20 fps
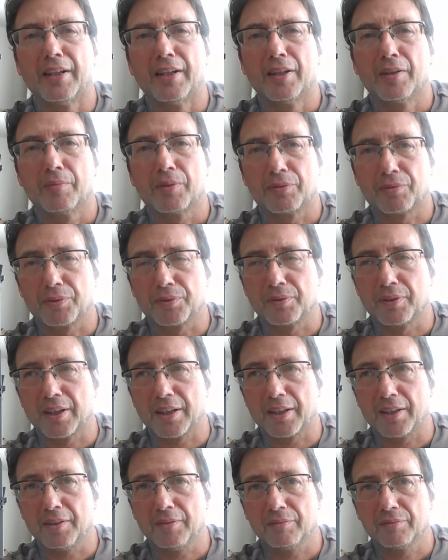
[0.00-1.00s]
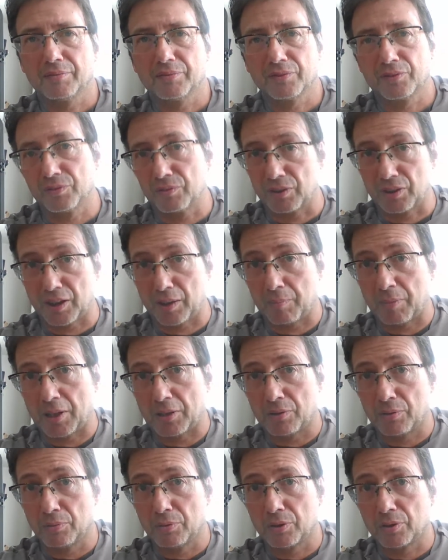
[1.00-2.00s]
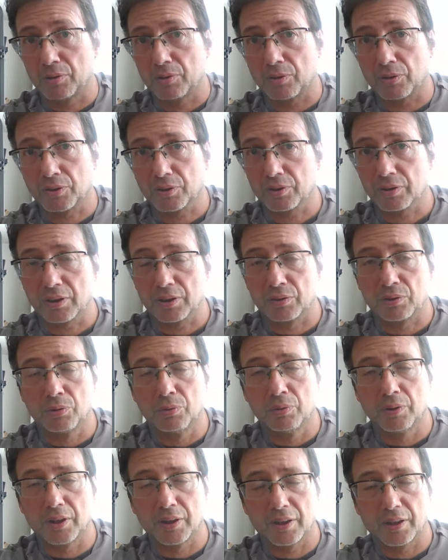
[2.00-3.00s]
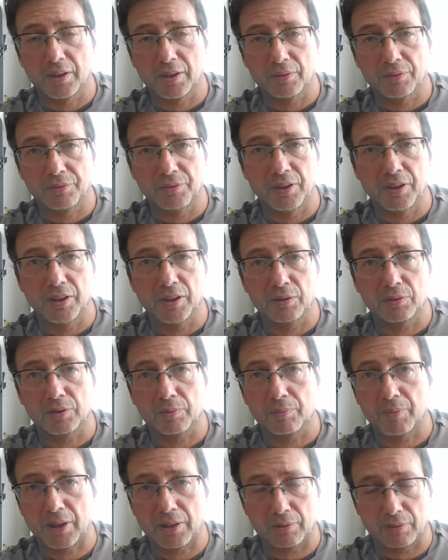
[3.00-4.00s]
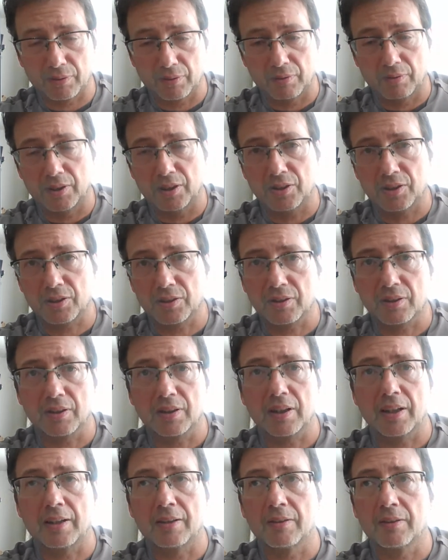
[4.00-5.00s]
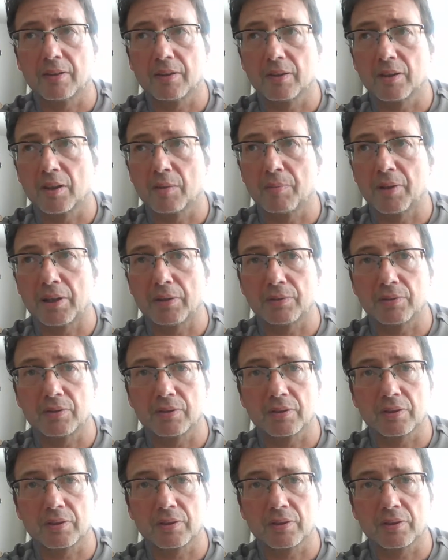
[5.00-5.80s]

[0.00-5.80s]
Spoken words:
But for today, I made 2 videos about this and about